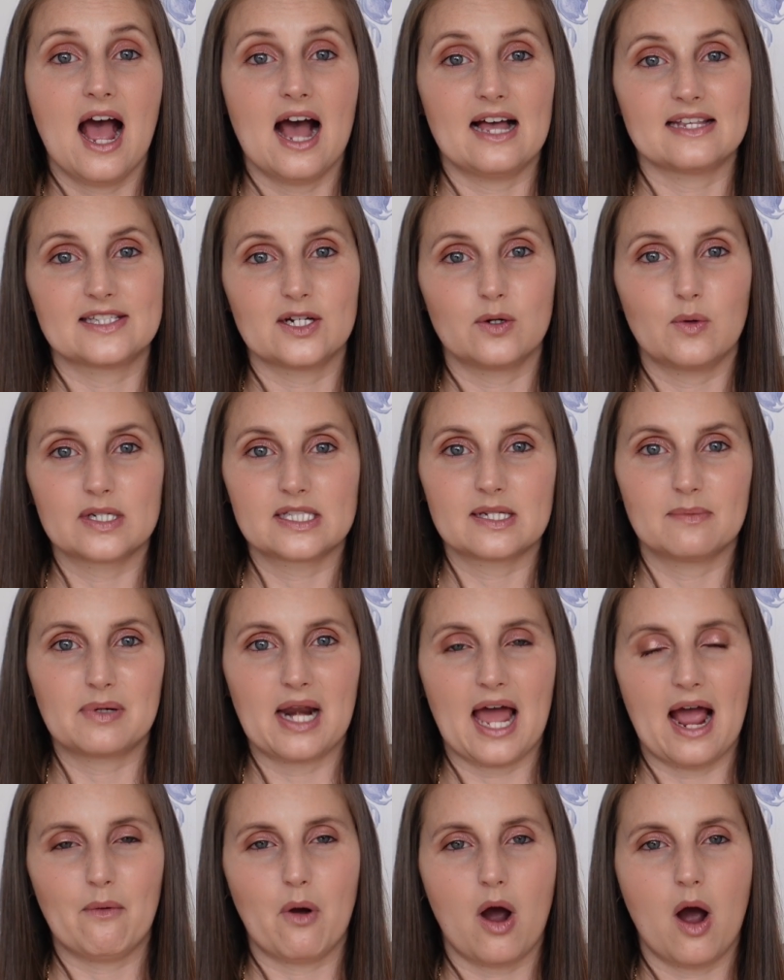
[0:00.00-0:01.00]
I still want to
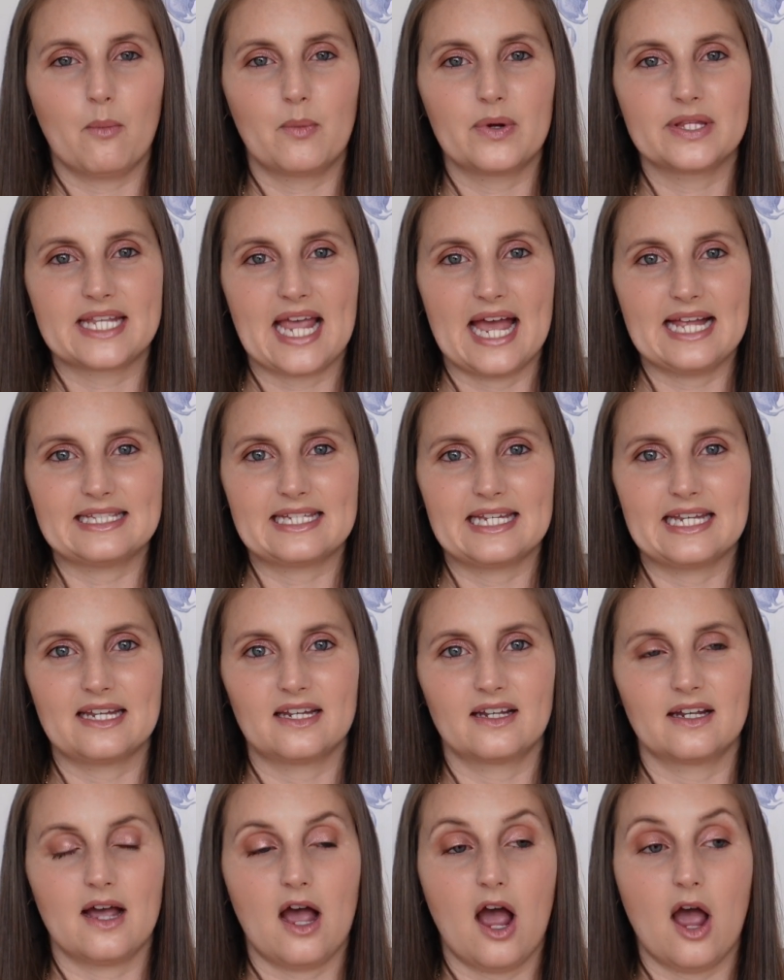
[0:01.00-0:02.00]
plough on with
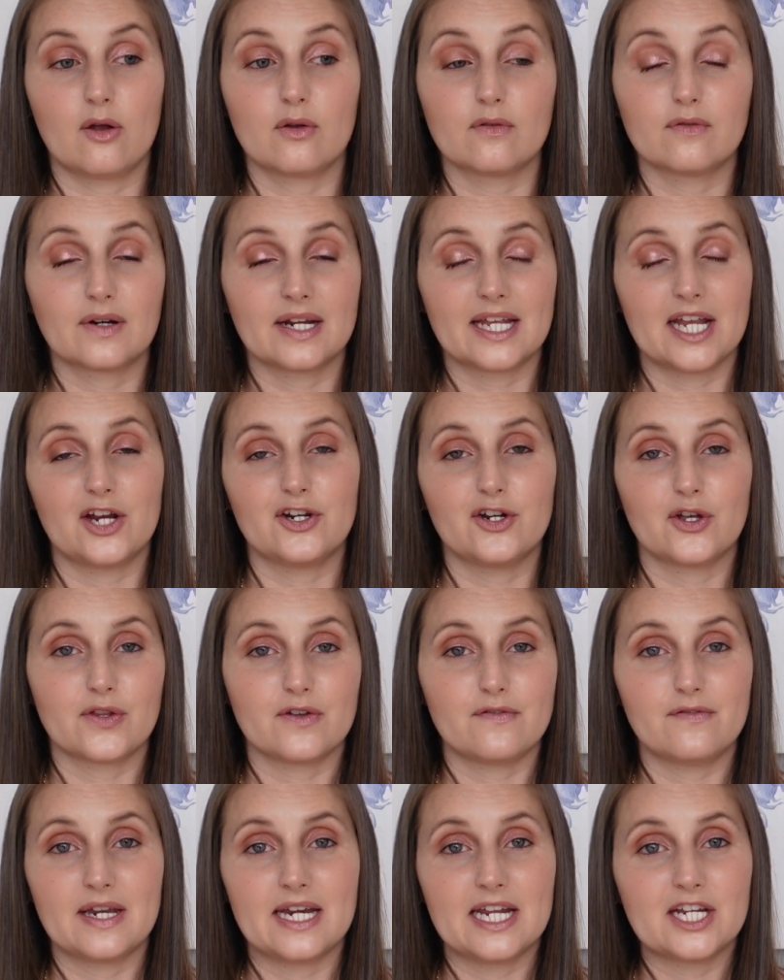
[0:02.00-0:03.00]
getting hopefully
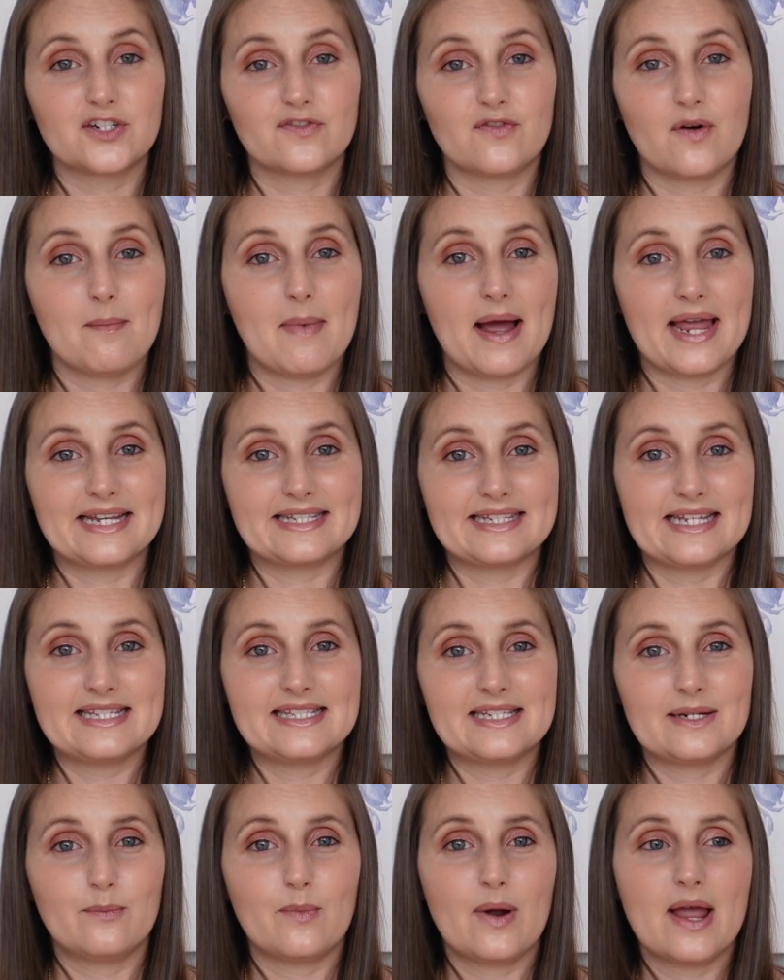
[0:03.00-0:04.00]
another finish from my
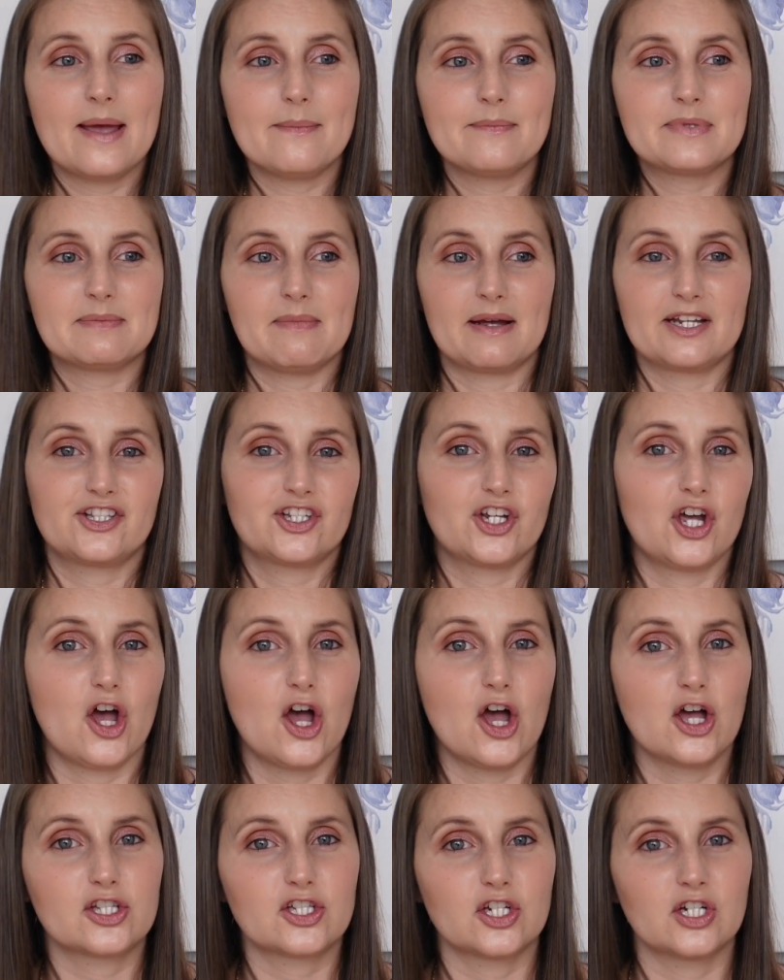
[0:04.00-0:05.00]
existing whips. My
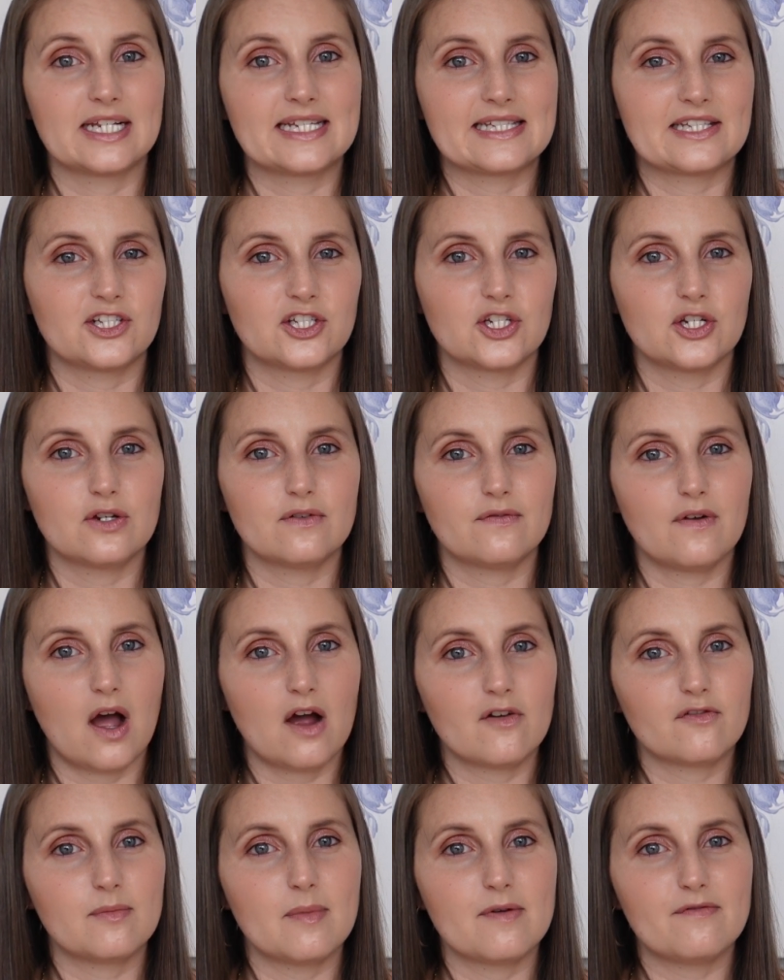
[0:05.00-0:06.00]
turtle isn't too
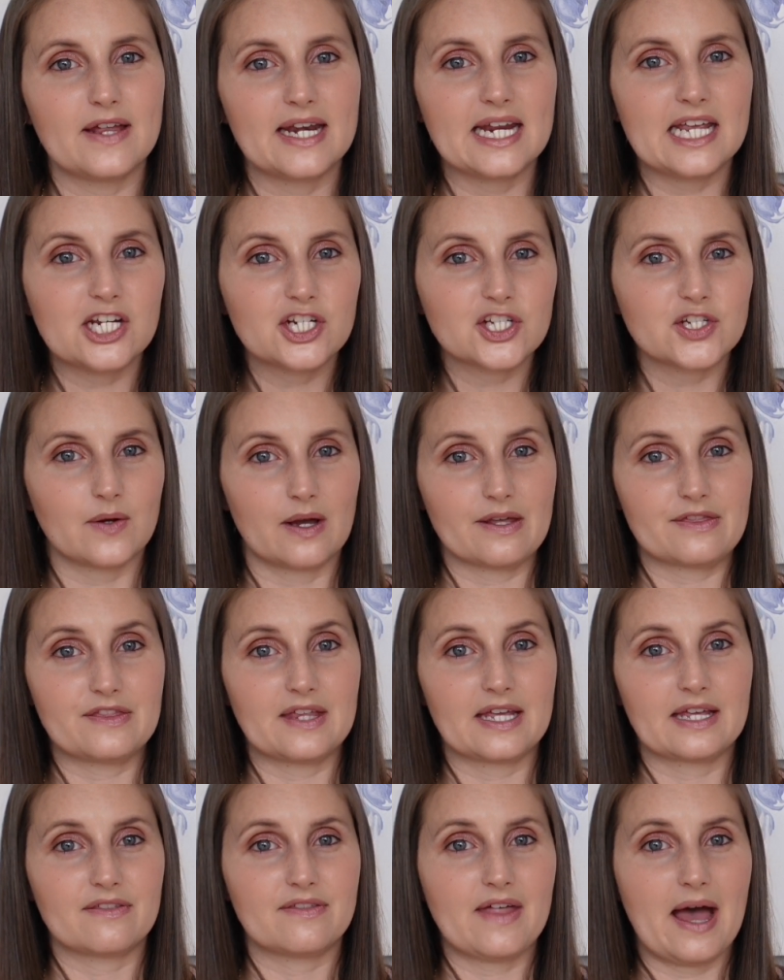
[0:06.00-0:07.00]
far from a finish, so I
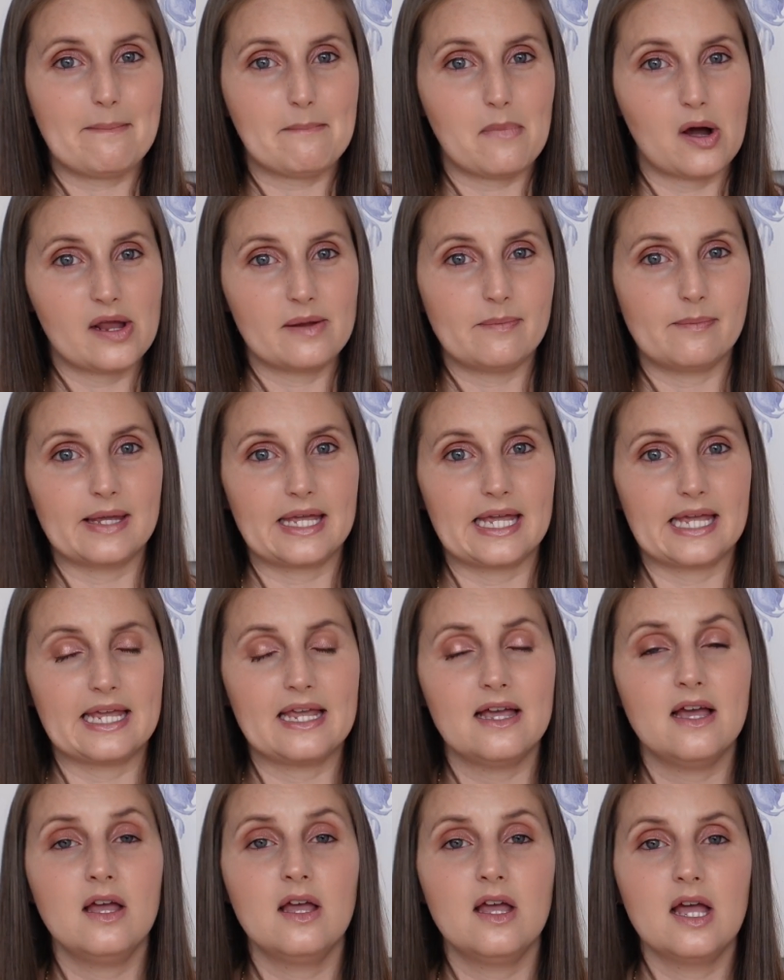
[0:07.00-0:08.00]
think that might
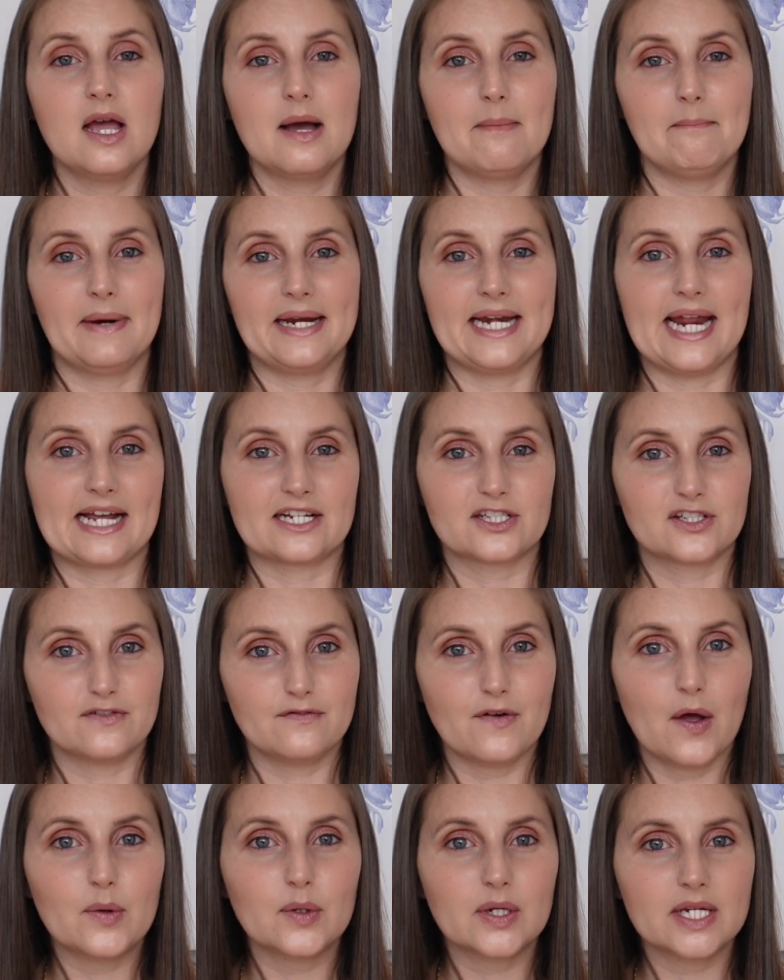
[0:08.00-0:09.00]
be my next
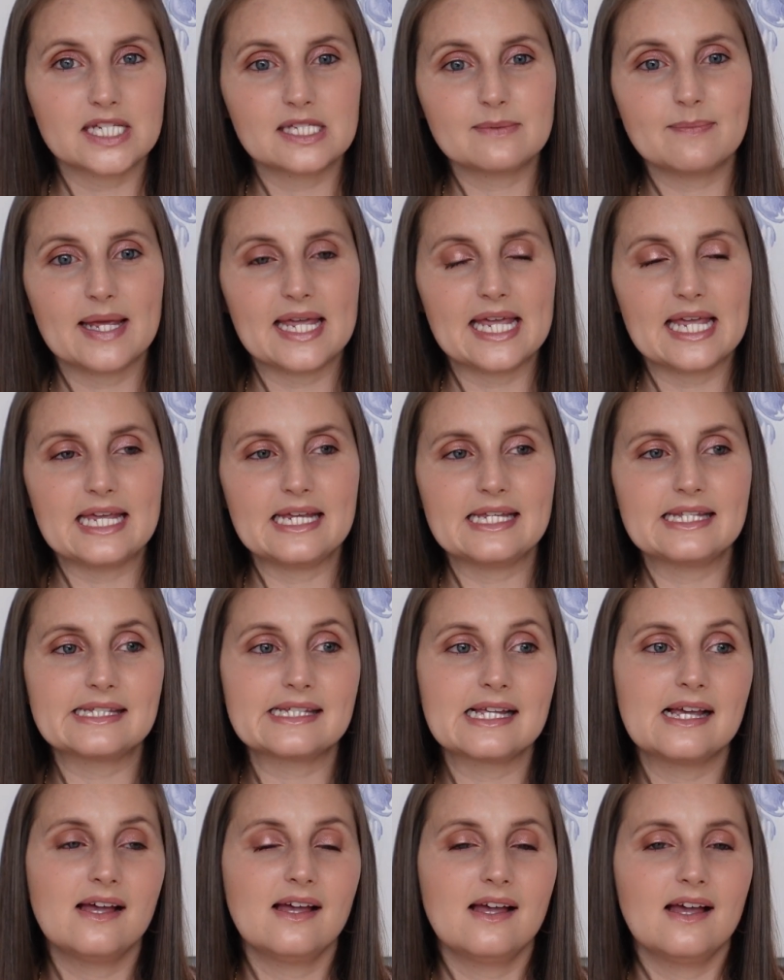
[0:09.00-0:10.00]
focus
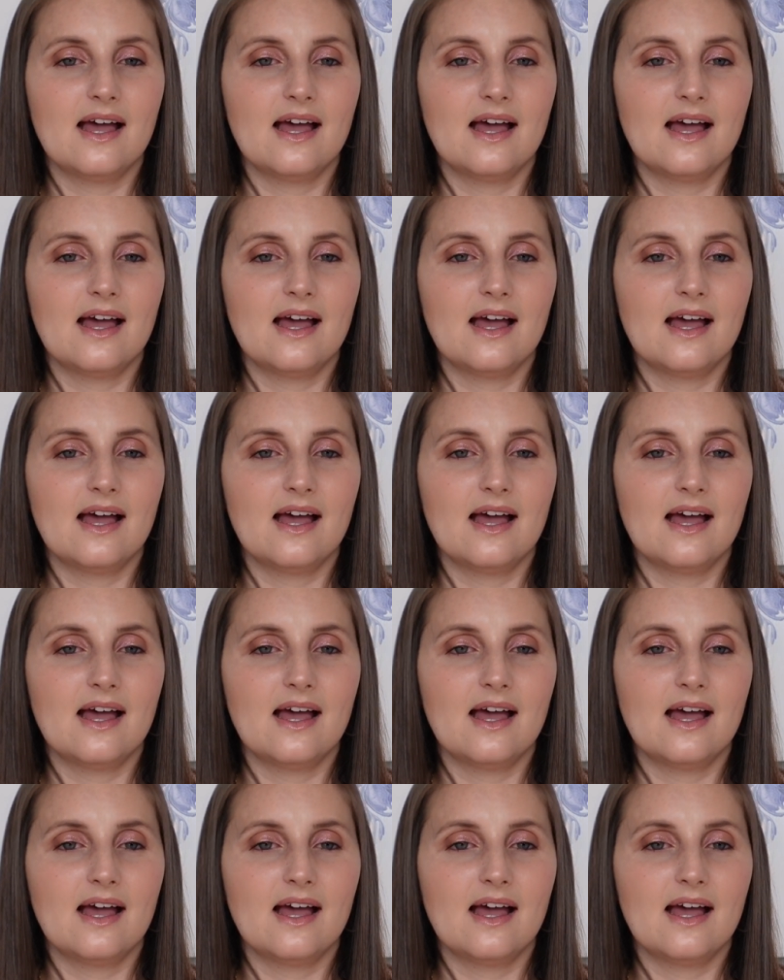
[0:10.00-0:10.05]
piece.